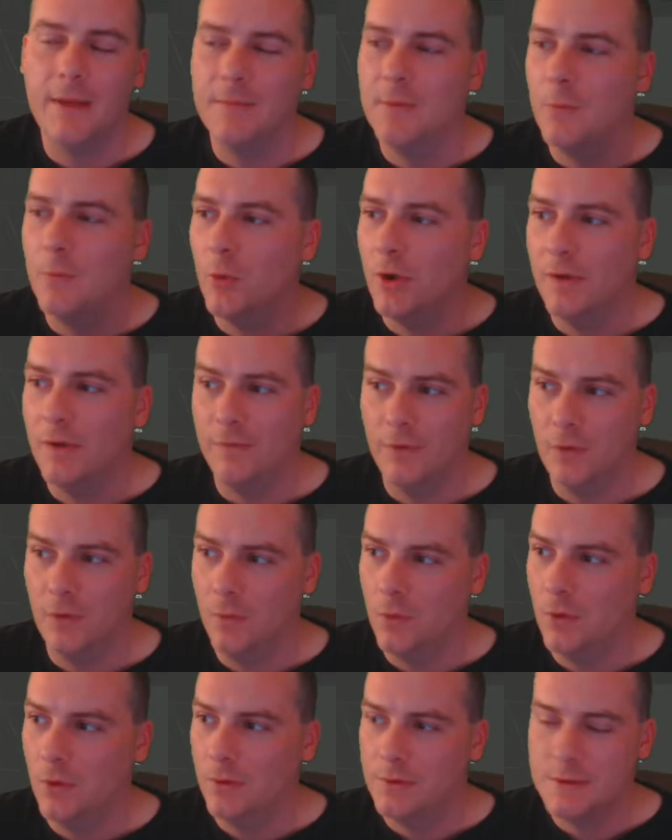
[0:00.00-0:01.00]
them whatever you
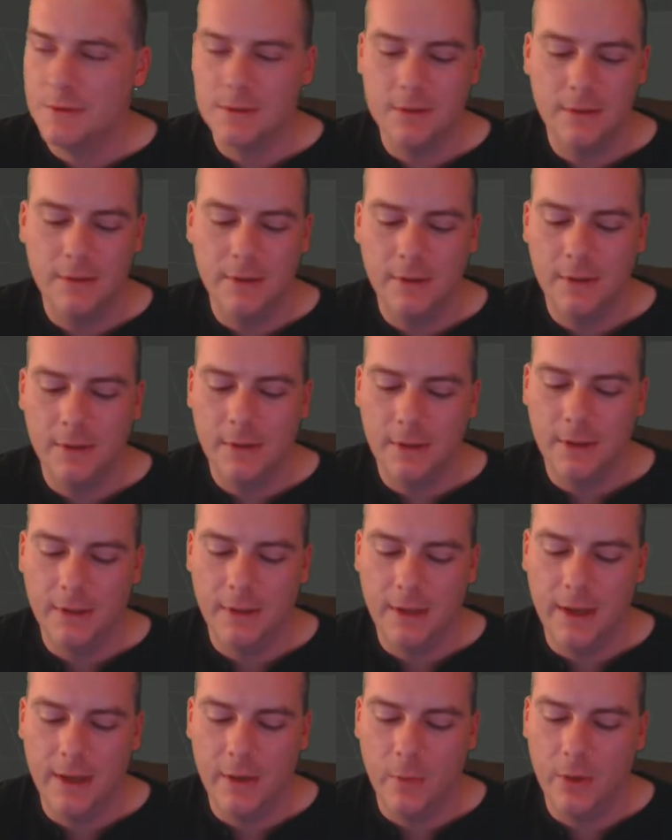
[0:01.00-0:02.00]
want.
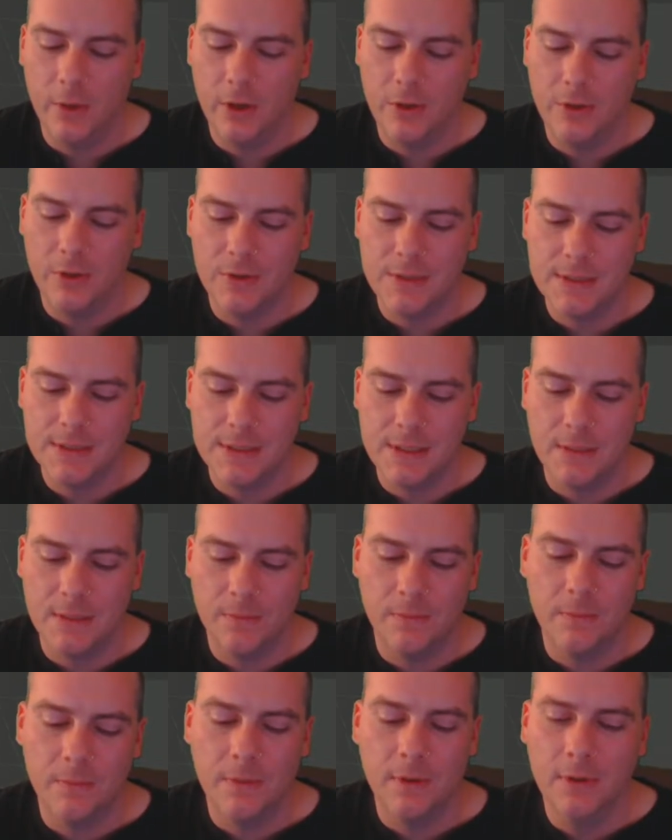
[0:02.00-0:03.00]
Okay, we're going to do
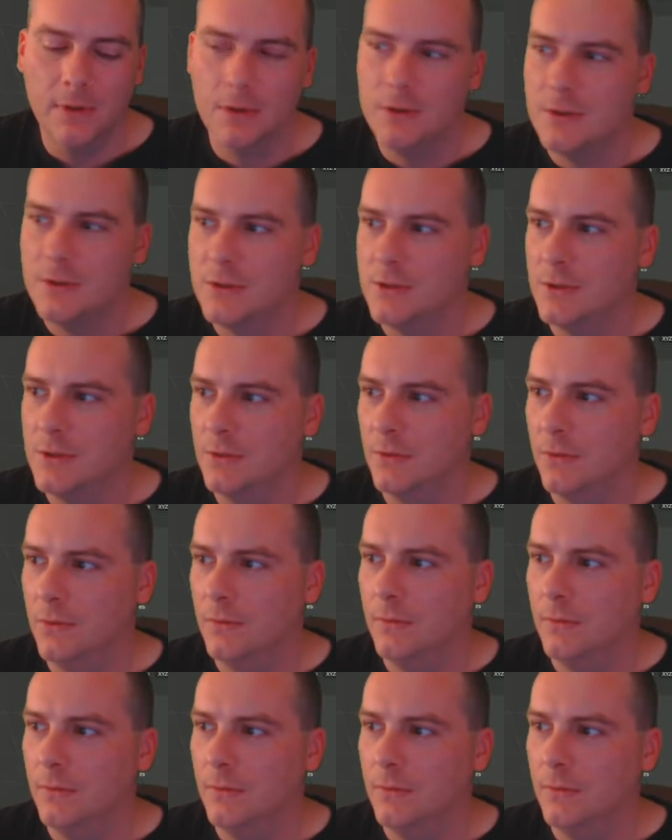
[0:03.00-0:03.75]
sim 2.